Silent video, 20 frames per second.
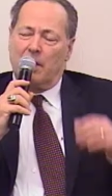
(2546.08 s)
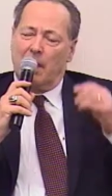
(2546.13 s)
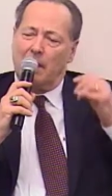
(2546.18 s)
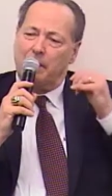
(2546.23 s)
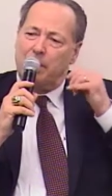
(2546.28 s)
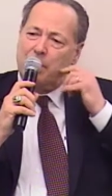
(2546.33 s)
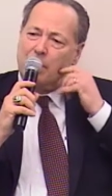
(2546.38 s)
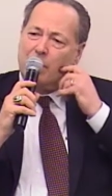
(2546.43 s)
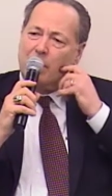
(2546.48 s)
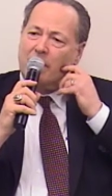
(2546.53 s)

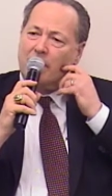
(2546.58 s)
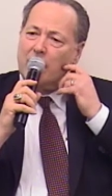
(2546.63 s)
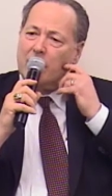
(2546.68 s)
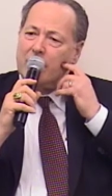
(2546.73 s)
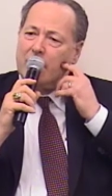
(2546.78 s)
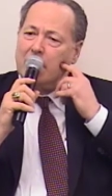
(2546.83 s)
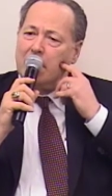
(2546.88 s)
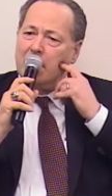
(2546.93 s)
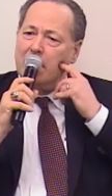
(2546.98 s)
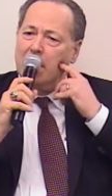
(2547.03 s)
Hopkins
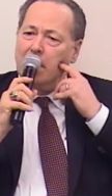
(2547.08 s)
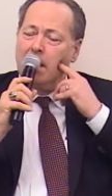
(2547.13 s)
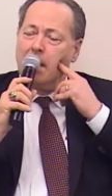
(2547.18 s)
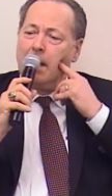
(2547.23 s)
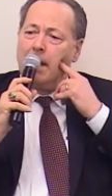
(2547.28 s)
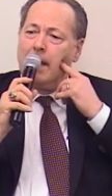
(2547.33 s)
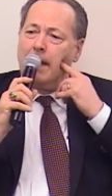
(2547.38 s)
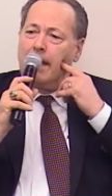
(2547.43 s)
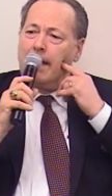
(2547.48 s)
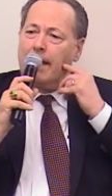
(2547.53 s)
University.
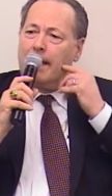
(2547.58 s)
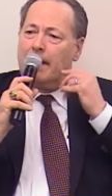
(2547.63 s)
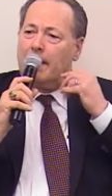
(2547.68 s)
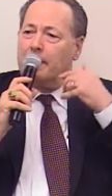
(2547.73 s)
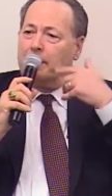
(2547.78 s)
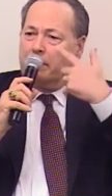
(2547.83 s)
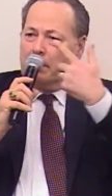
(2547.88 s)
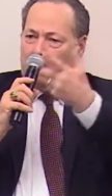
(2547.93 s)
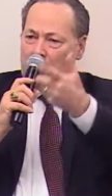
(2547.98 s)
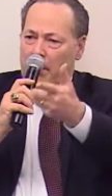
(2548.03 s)
You
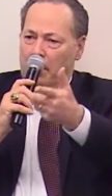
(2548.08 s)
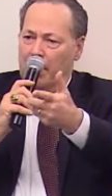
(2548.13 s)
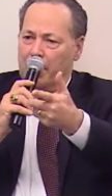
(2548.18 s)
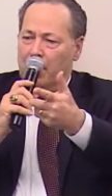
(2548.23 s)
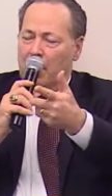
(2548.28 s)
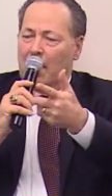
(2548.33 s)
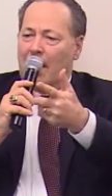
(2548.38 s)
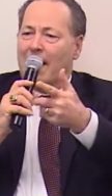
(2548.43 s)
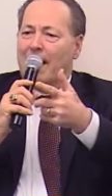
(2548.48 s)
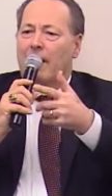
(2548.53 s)

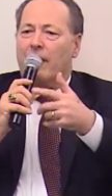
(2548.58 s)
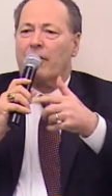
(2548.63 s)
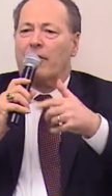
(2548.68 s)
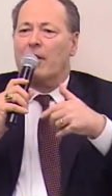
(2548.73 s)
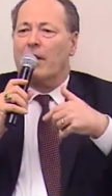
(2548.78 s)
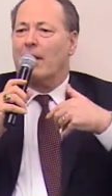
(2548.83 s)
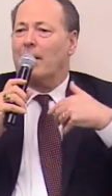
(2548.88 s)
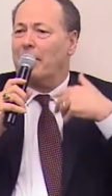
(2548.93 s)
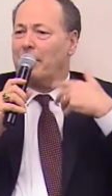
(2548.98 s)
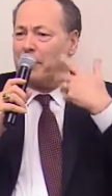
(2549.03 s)
mentioned
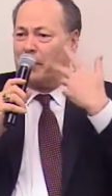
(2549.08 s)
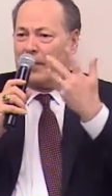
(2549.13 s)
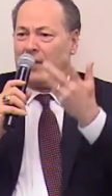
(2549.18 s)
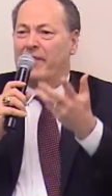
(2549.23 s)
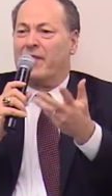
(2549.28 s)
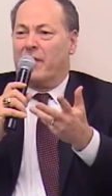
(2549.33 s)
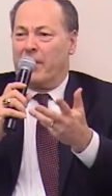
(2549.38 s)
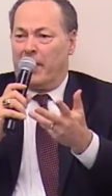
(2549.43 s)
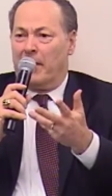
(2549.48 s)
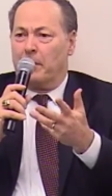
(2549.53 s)
legacy, and
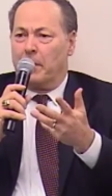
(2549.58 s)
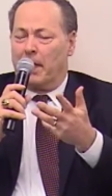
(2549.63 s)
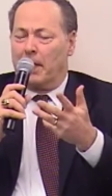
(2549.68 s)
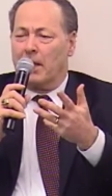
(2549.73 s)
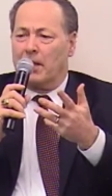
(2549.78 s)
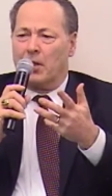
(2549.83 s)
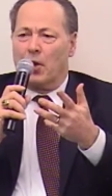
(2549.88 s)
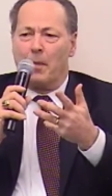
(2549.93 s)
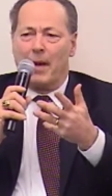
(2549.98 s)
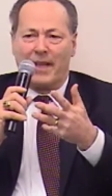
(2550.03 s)
forgive me, I'd
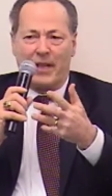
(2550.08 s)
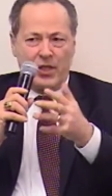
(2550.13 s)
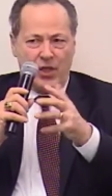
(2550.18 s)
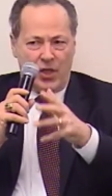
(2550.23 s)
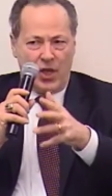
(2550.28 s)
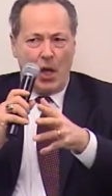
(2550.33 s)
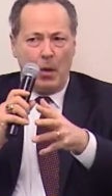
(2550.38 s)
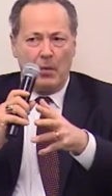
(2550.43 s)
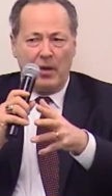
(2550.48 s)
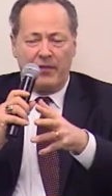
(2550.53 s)
like to go back to
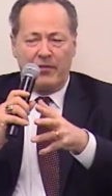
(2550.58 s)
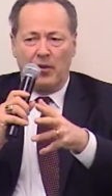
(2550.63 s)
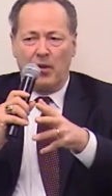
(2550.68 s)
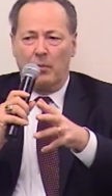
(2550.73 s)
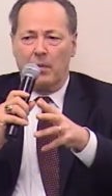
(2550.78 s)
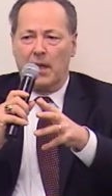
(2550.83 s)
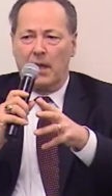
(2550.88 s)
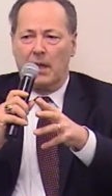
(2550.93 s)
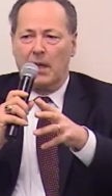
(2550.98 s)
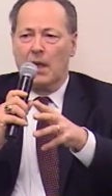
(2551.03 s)
Selma for a
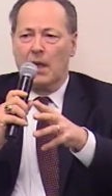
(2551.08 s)
minute.